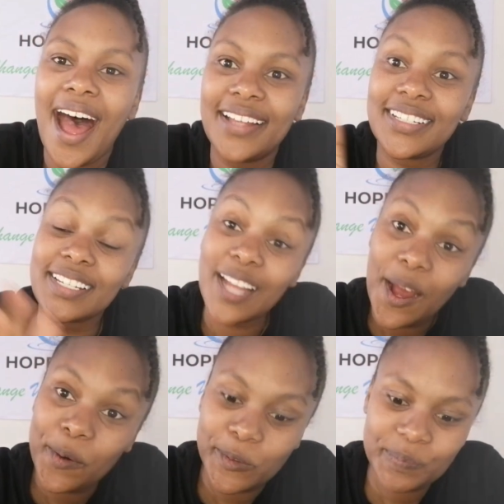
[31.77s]
And
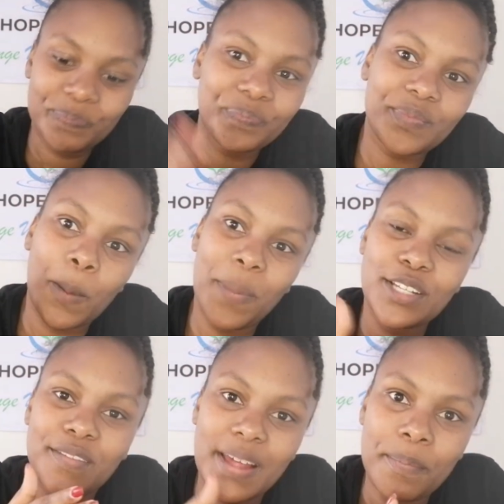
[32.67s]
now,
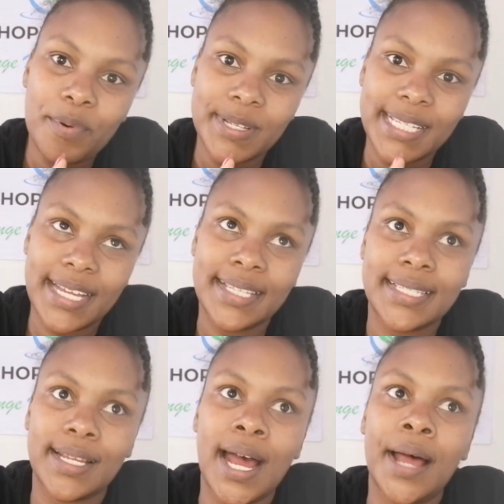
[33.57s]
part of that
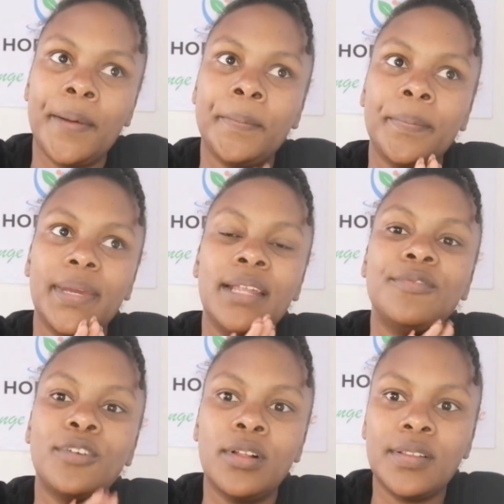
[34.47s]
process
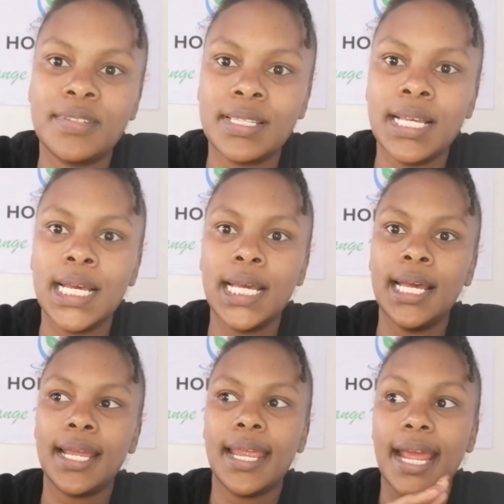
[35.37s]
involves
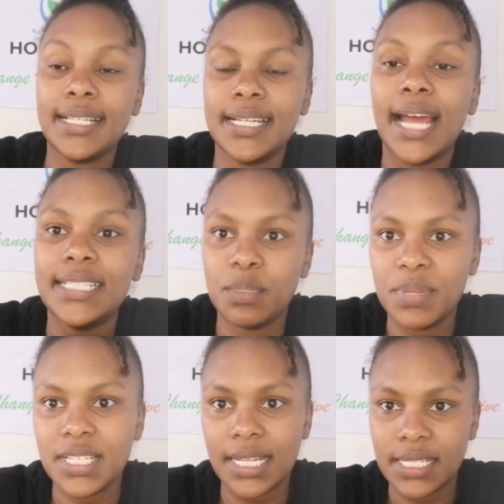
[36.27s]
getting a
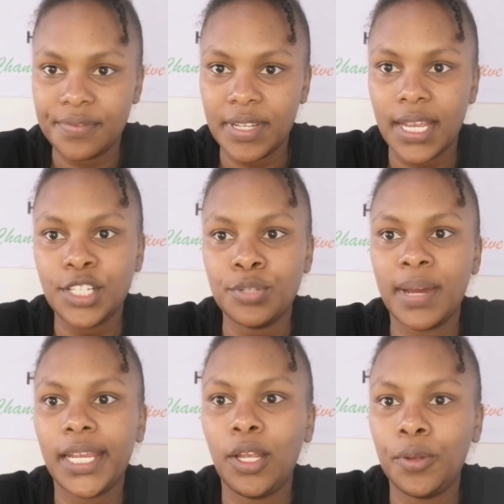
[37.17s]
TB certificate,
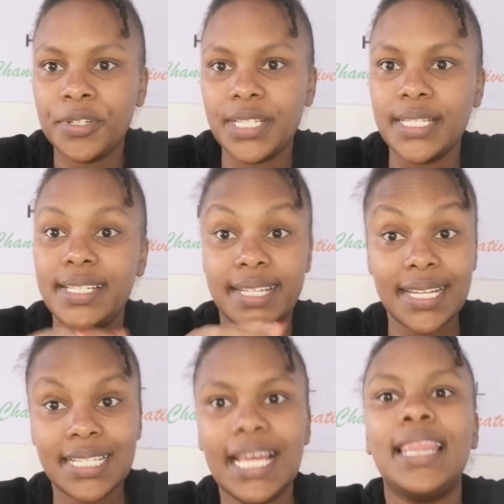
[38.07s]
tuberculosis
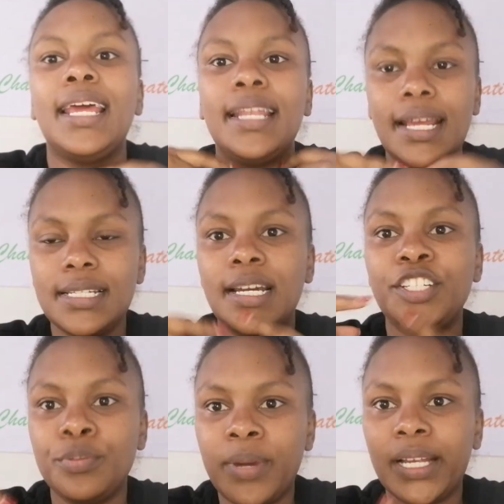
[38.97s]
test, and then getting
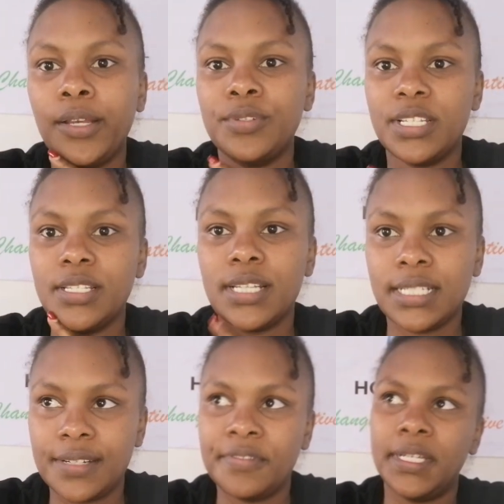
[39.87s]
a tuberculosis
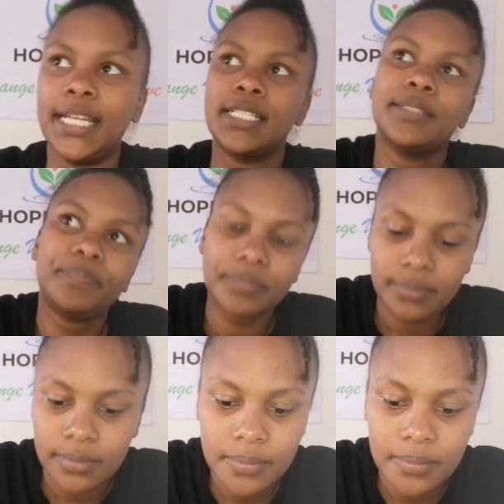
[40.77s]
certificate.